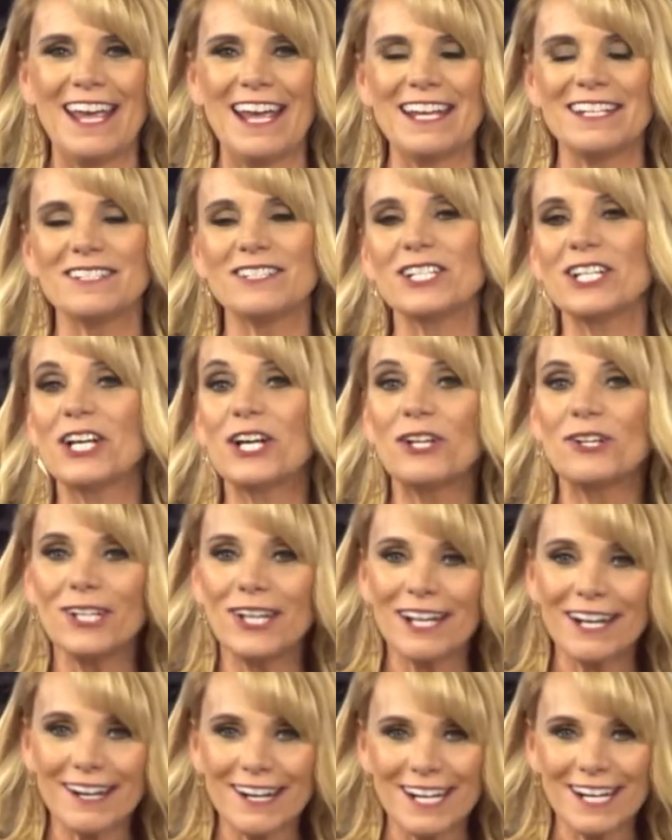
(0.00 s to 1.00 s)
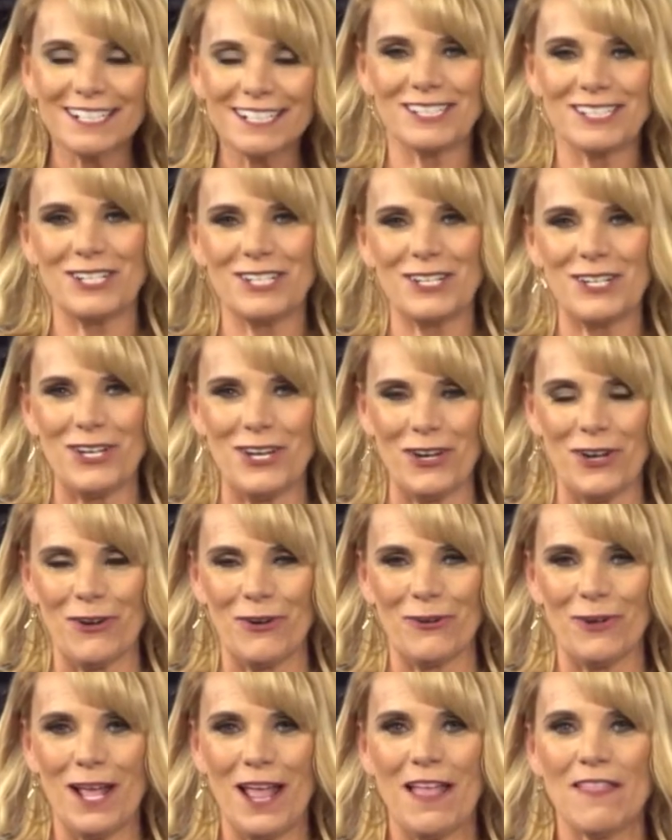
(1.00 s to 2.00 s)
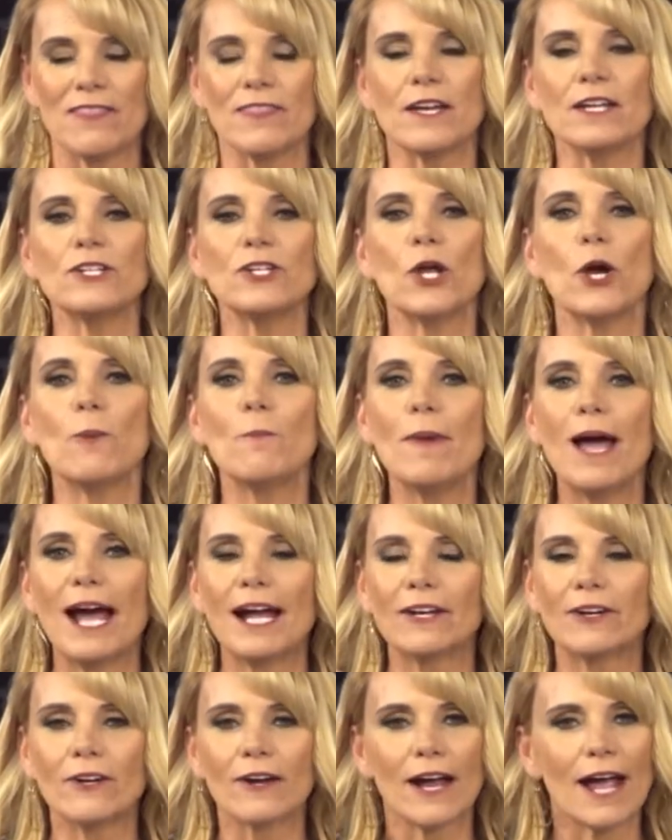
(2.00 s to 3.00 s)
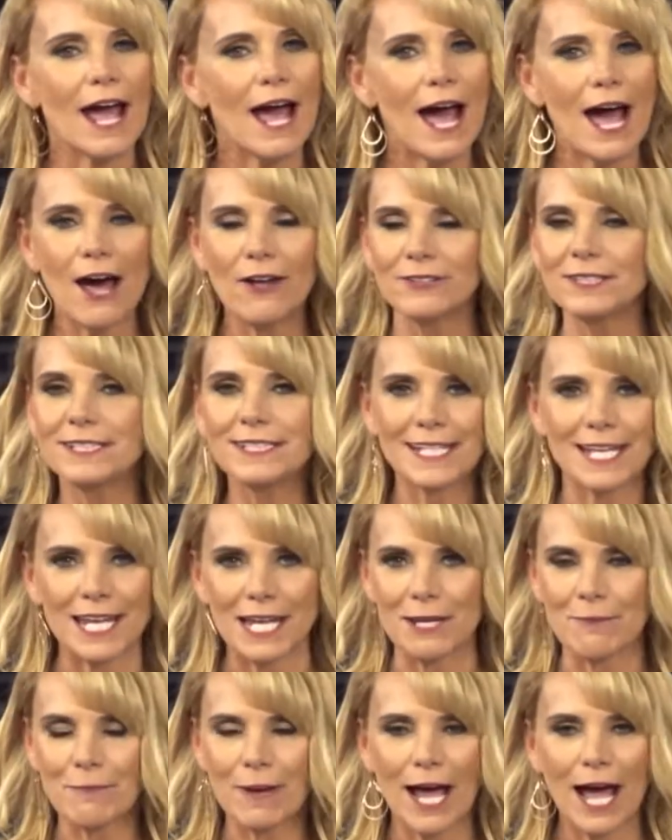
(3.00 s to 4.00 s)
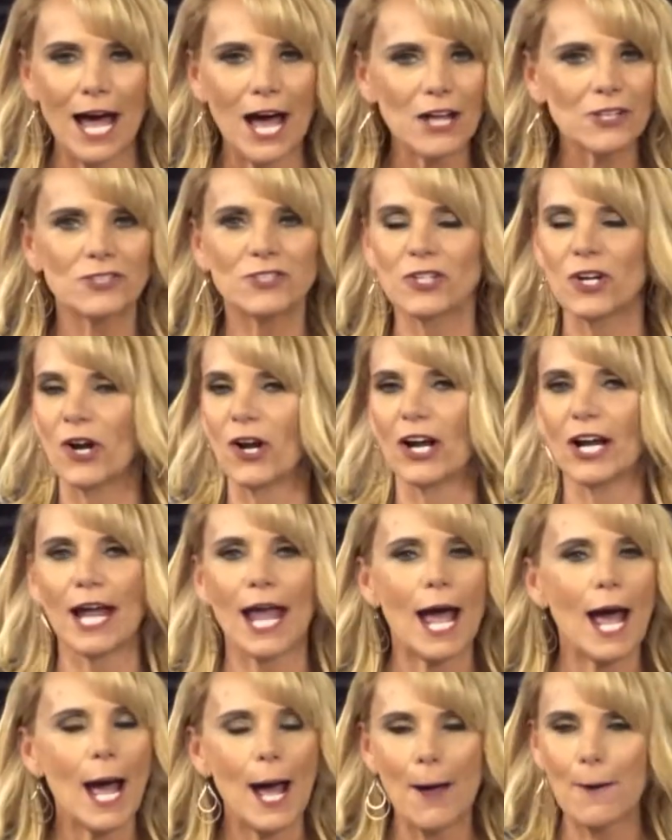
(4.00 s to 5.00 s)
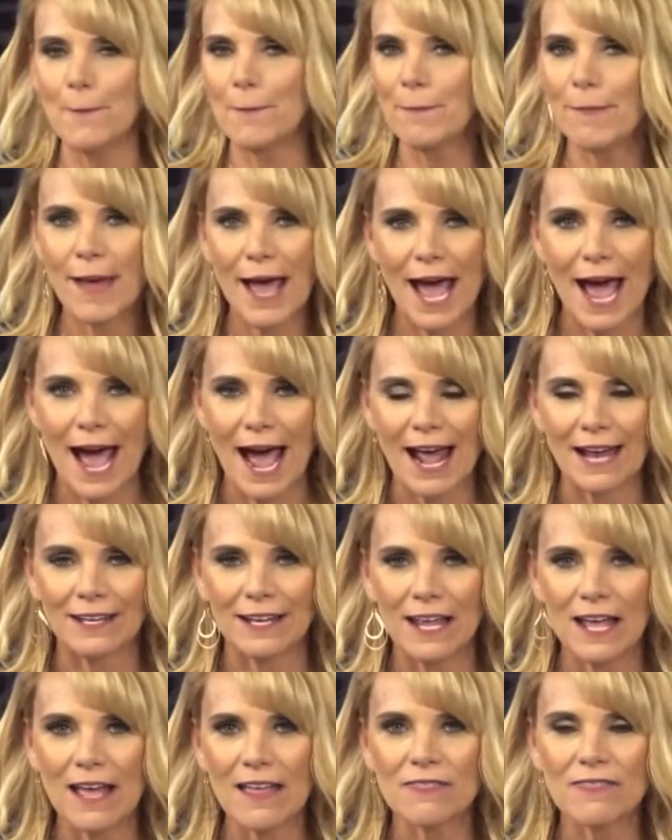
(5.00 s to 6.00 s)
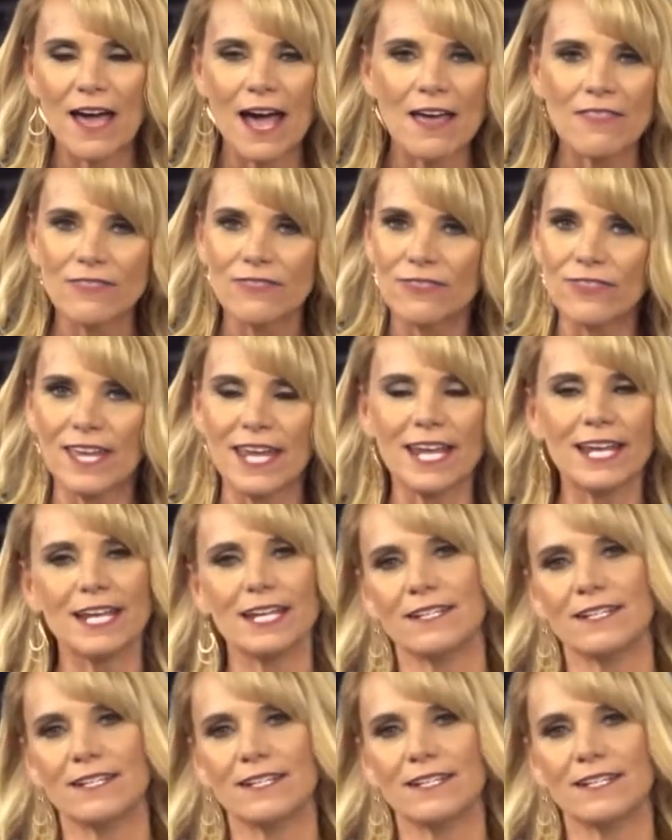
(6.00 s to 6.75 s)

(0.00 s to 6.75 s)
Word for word: is declaring to you that no matter how deep, how dark, how bad that thing